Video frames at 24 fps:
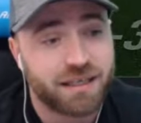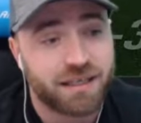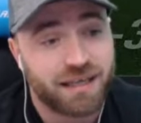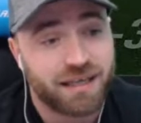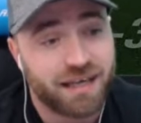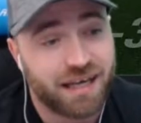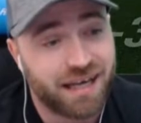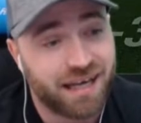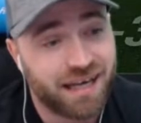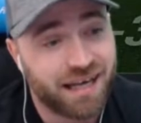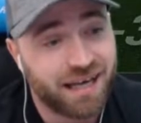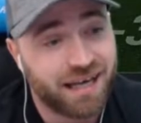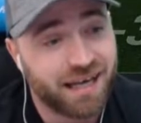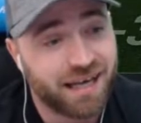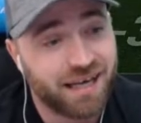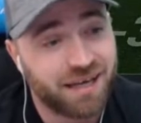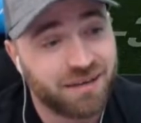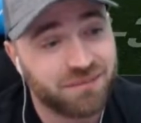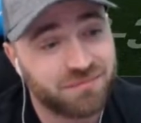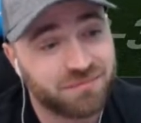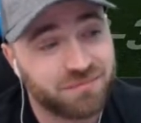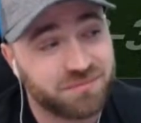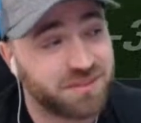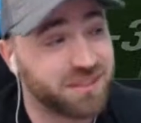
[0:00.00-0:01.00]

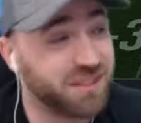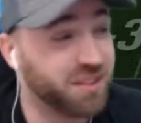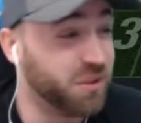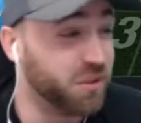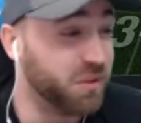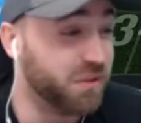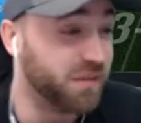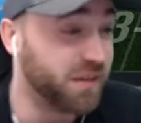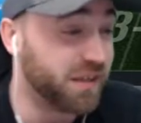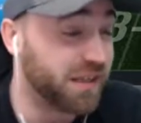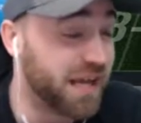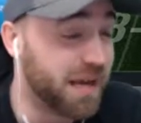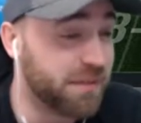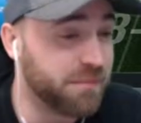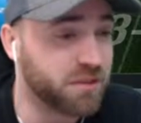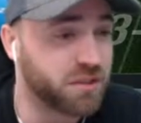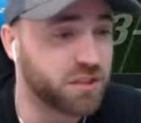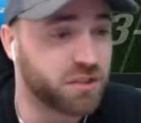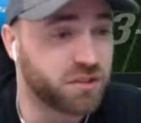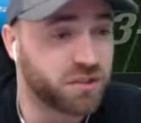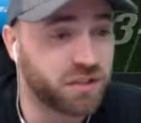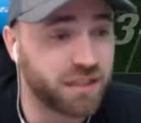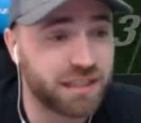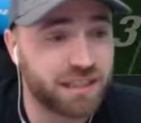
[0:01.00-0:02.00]
To do with the
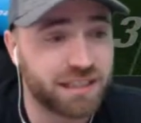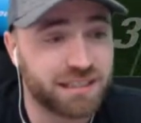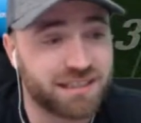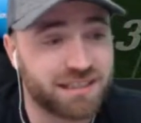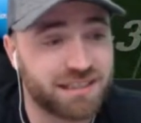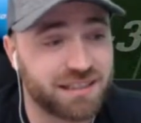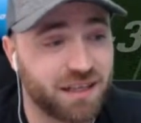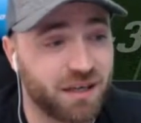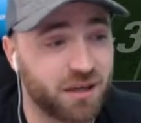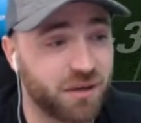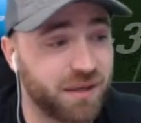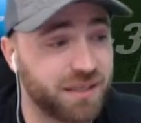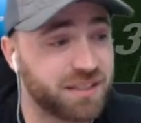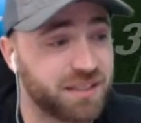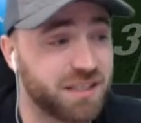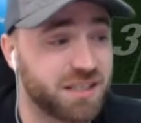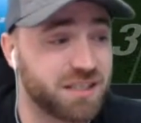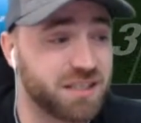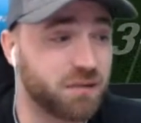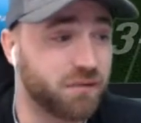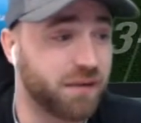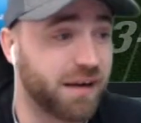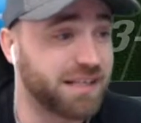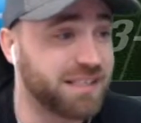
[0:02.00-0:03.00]
chemistry, so it's
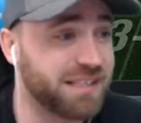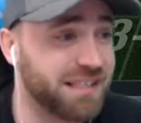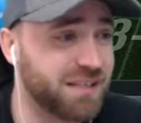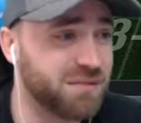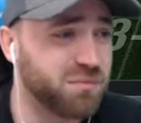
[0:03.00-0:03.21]
just the rating.